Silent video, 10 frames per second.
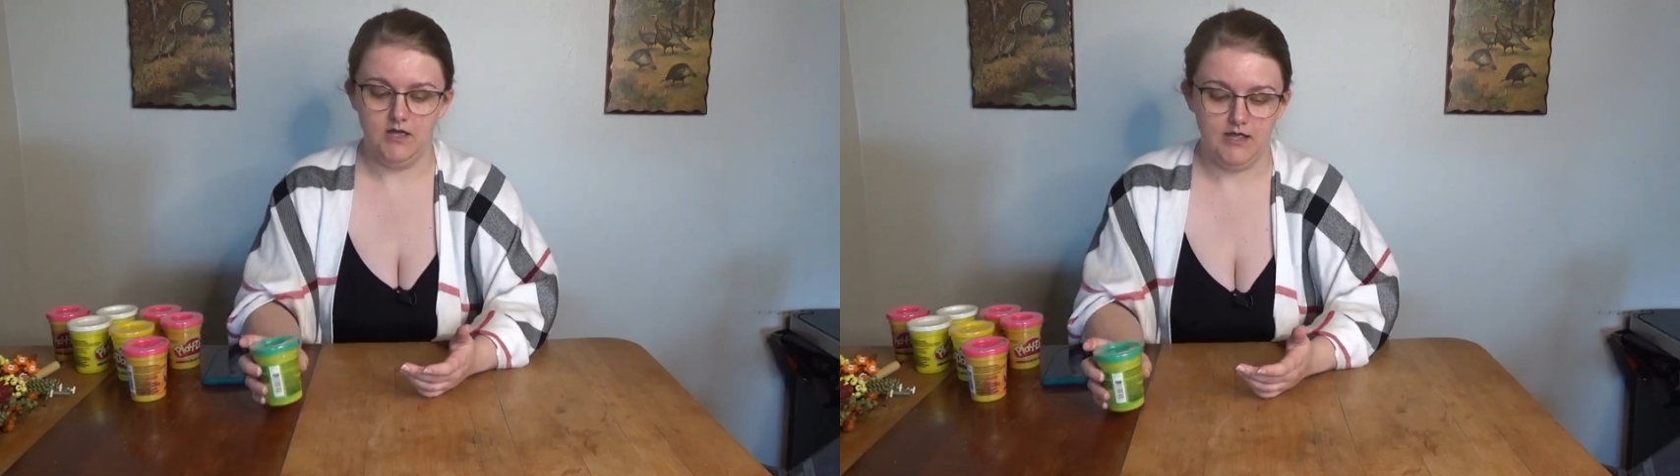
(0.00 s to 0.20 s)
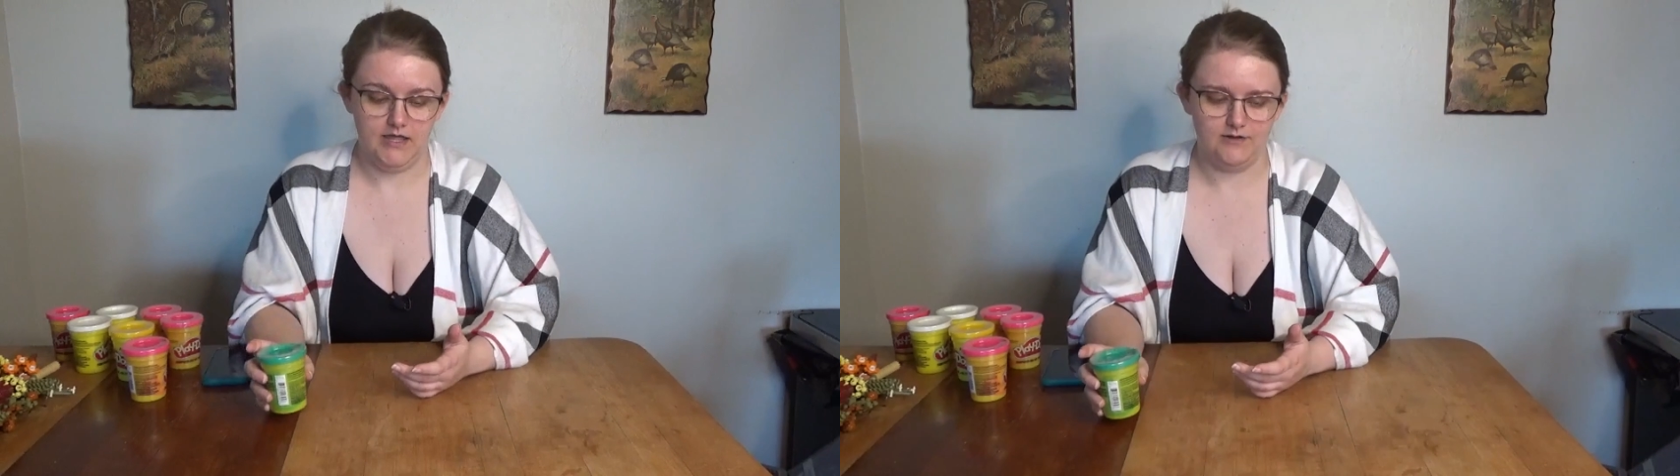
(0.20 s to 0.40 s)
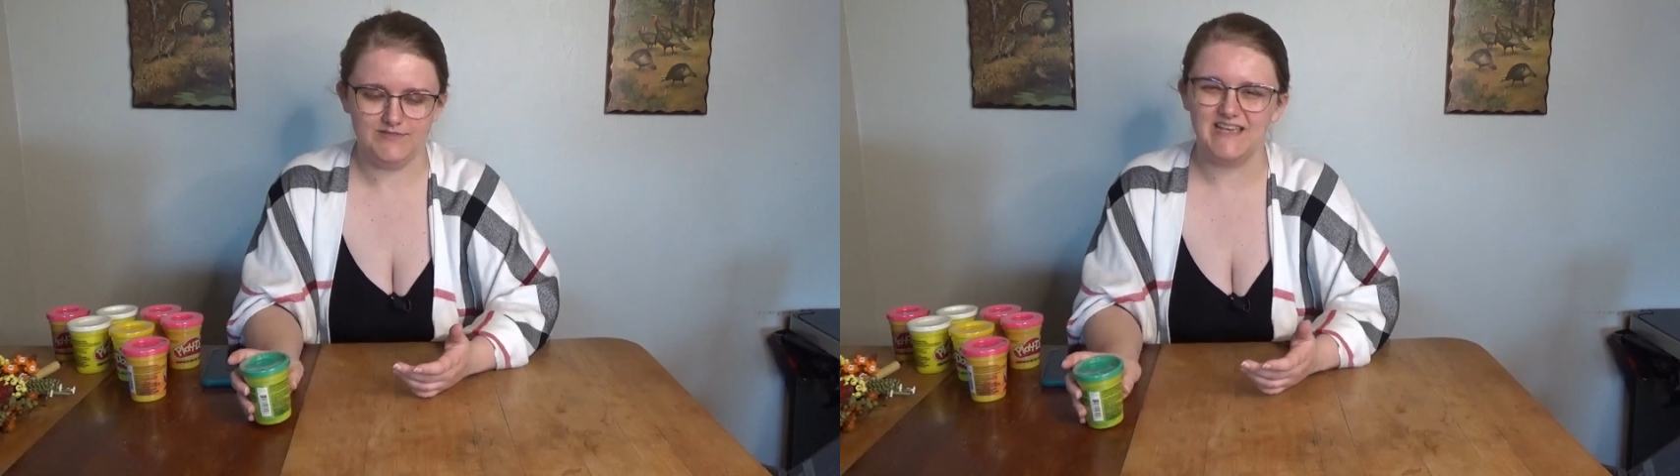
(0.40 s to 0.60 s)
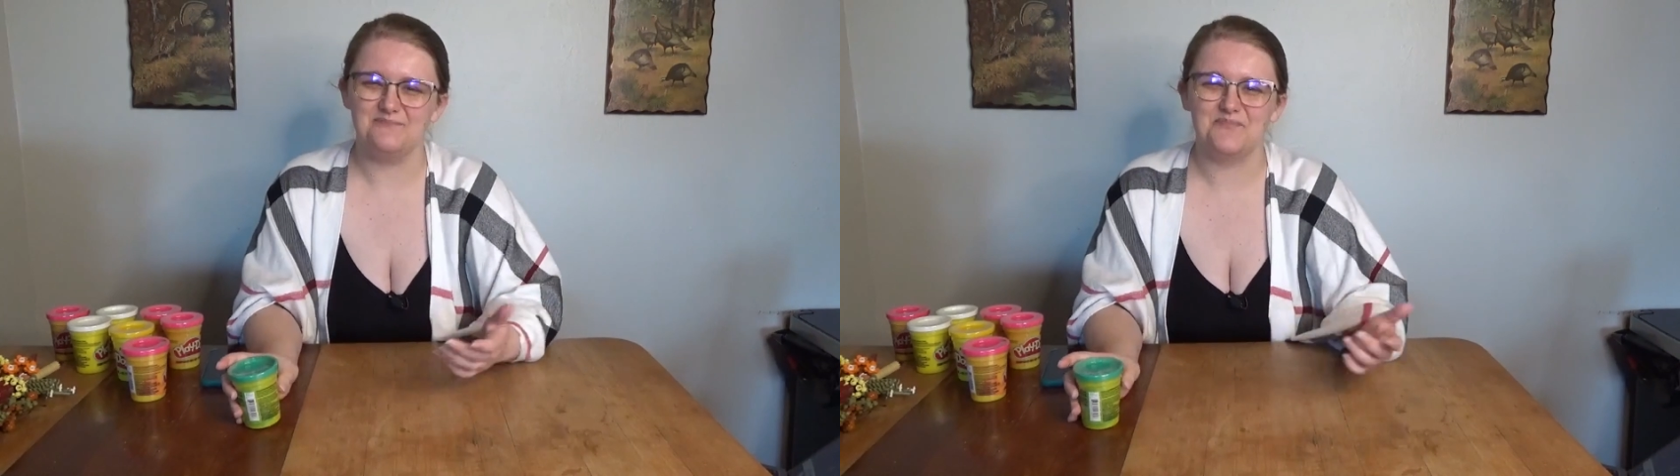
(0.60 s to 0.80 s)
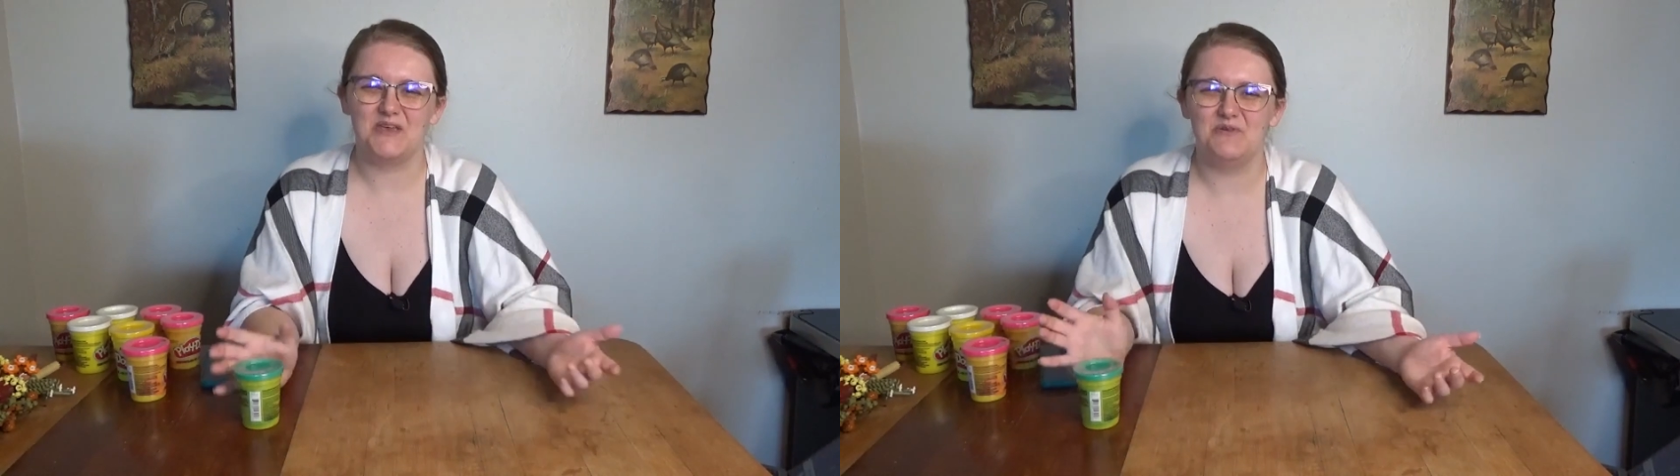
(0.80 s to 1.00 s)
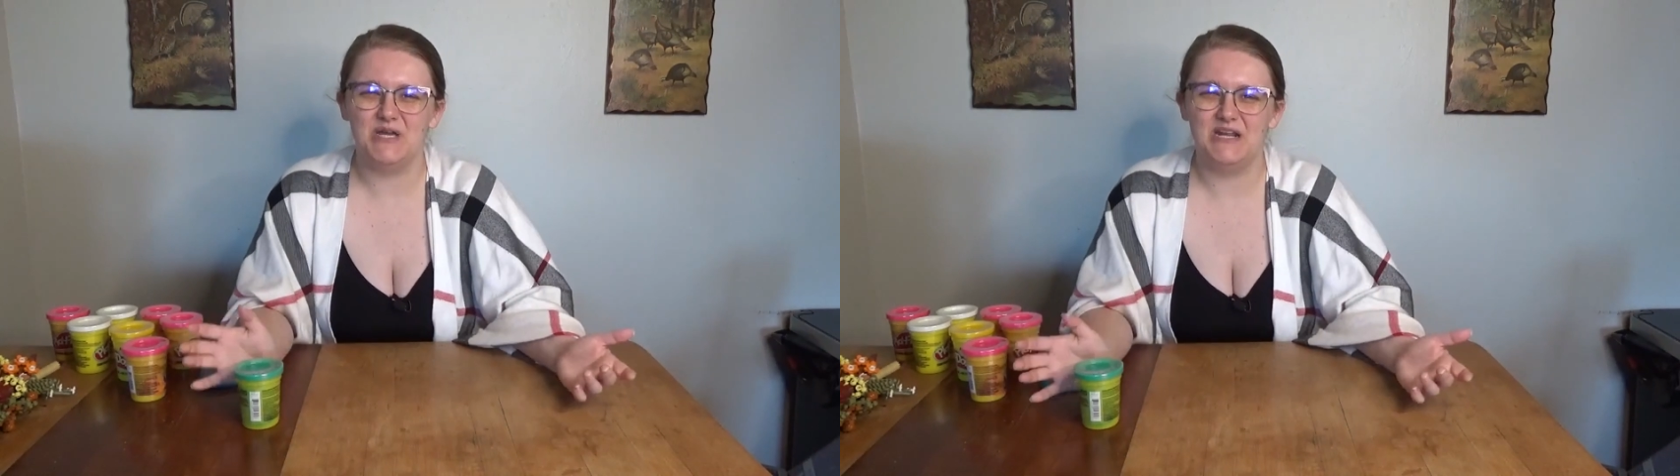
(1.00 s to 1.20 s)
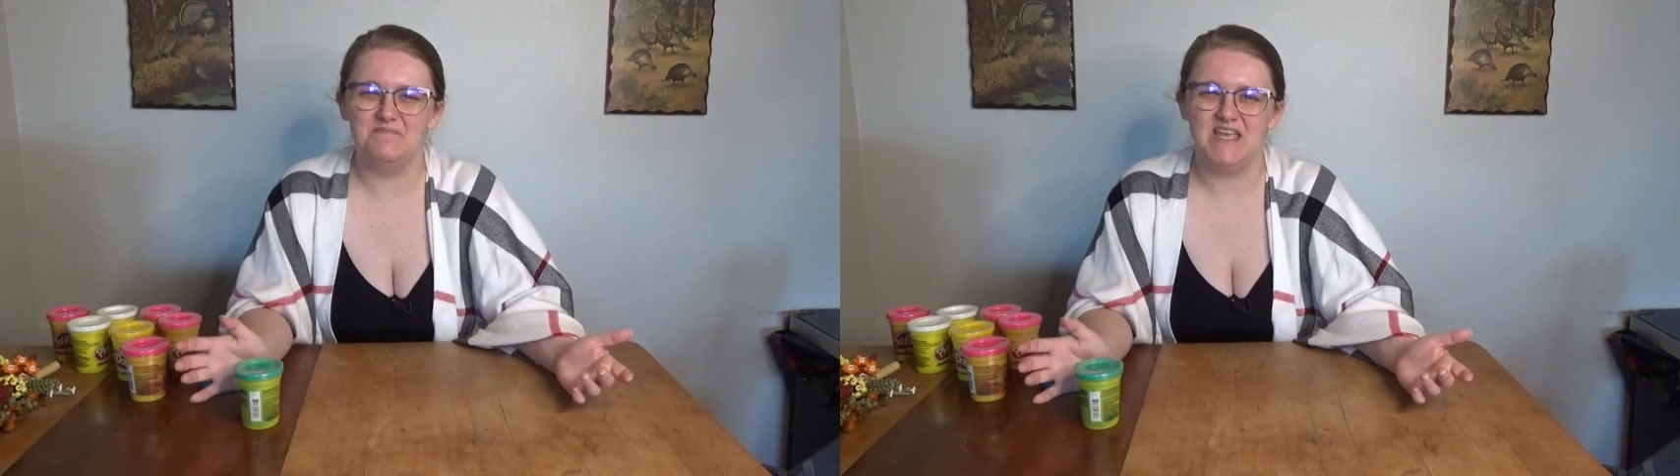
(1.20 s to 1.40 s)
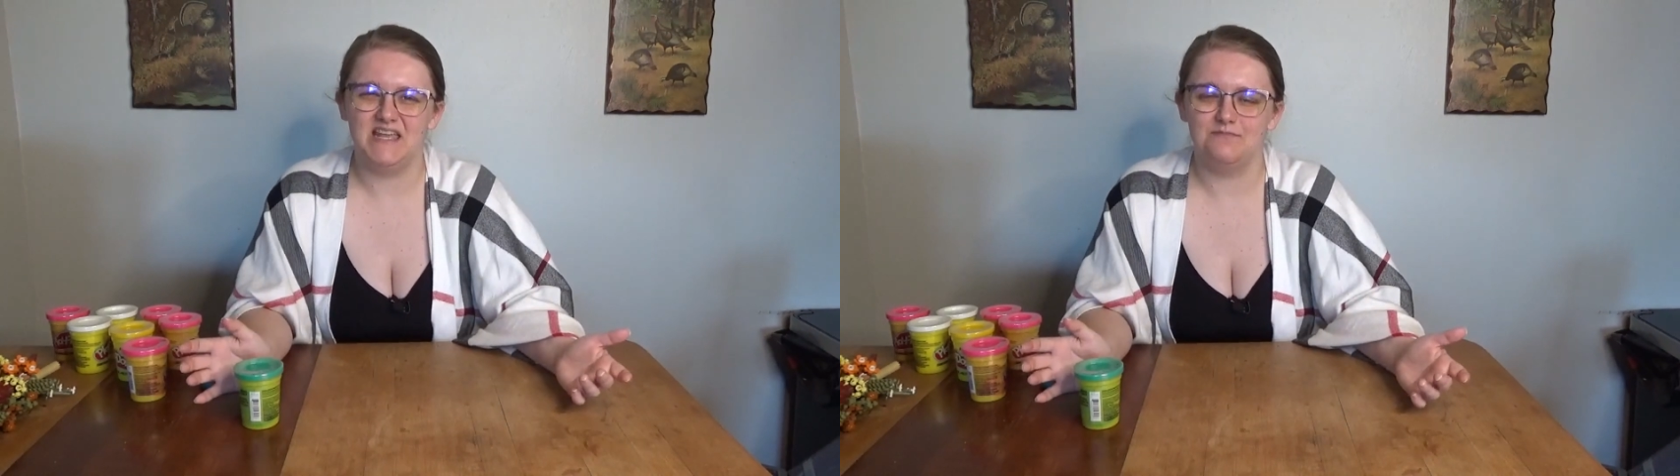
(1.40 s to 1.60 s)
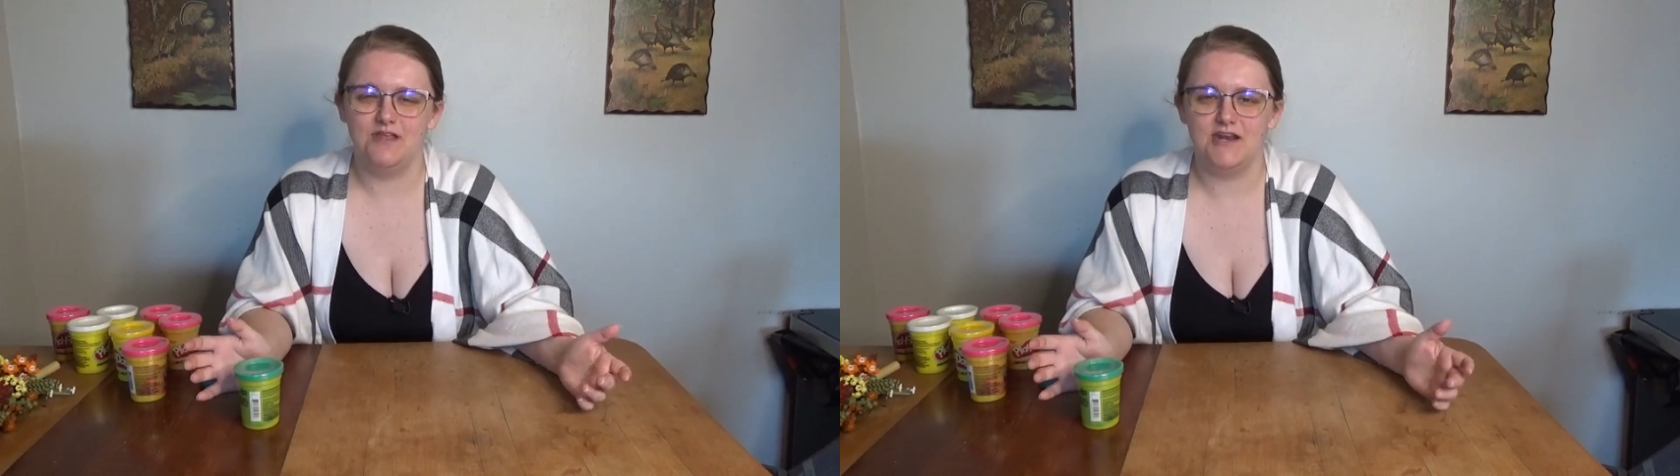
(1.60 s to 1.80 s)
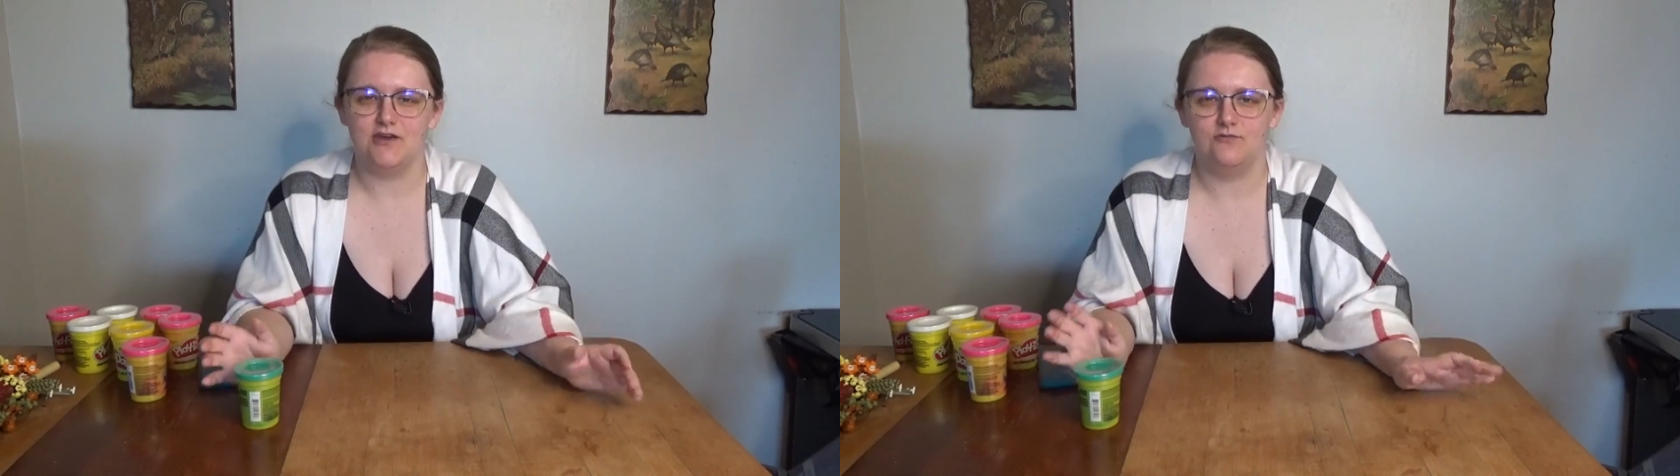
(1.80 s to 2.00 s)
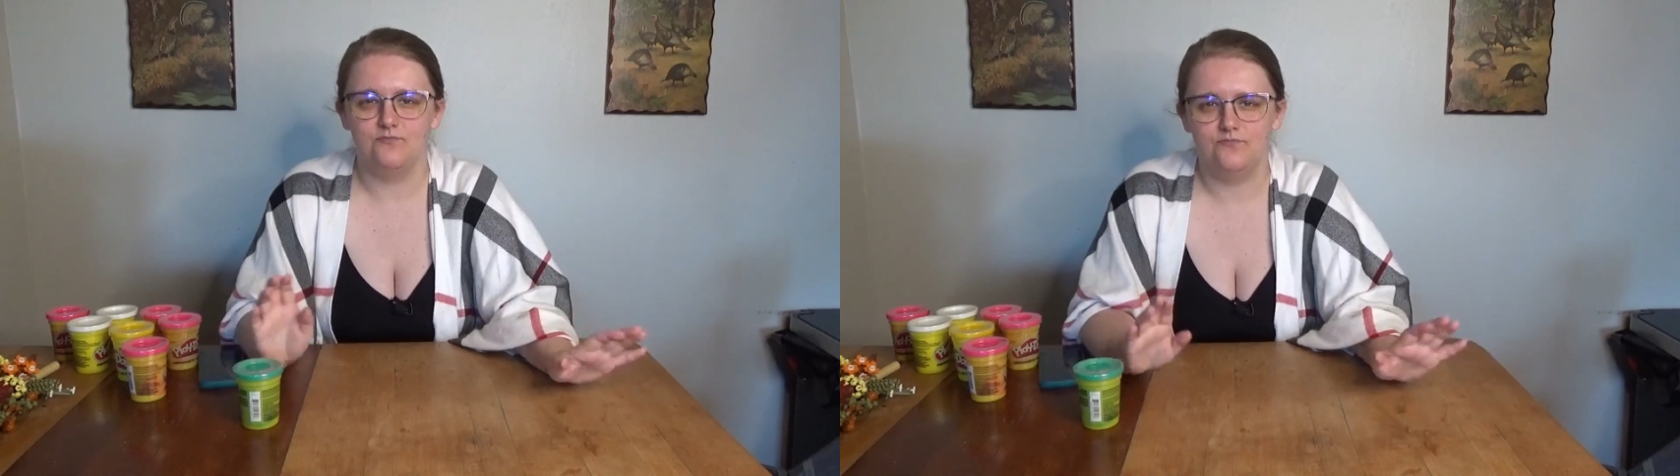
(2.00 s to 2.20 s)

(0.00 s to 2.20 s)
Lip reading: and I was like, what can I make out of Play-Doh?